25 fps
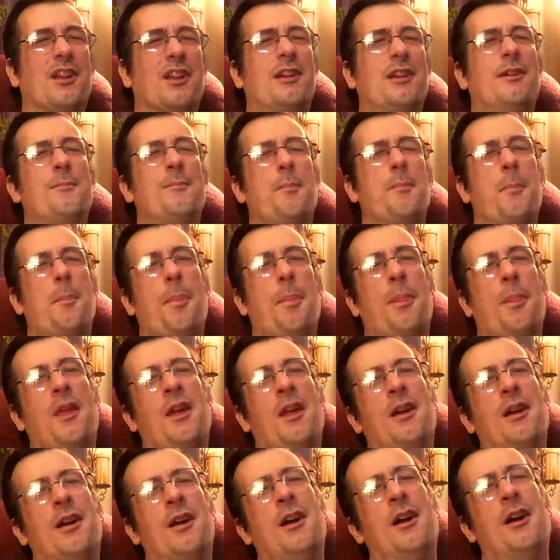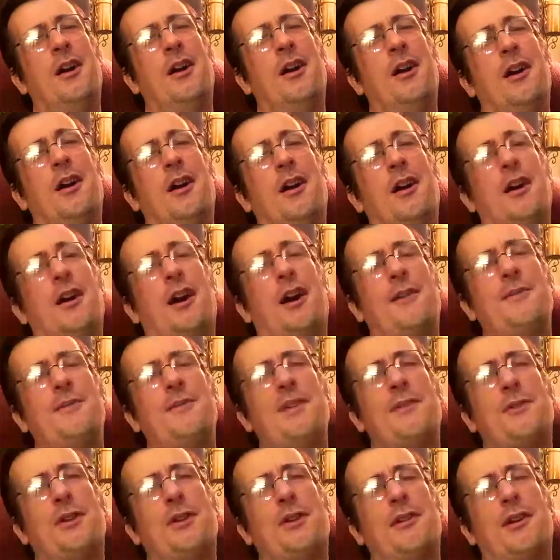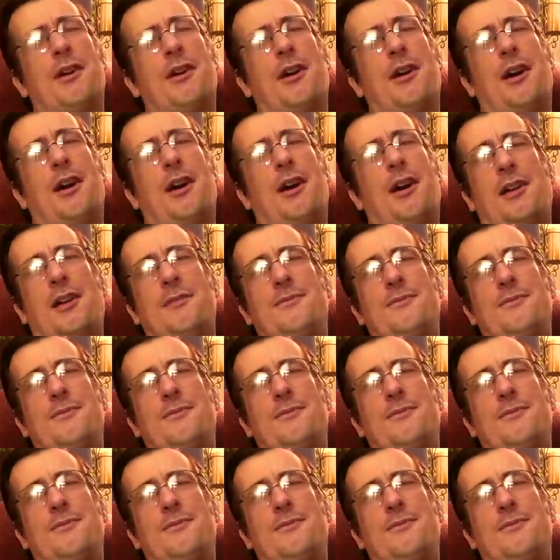Yeah. And I'm not a big Harley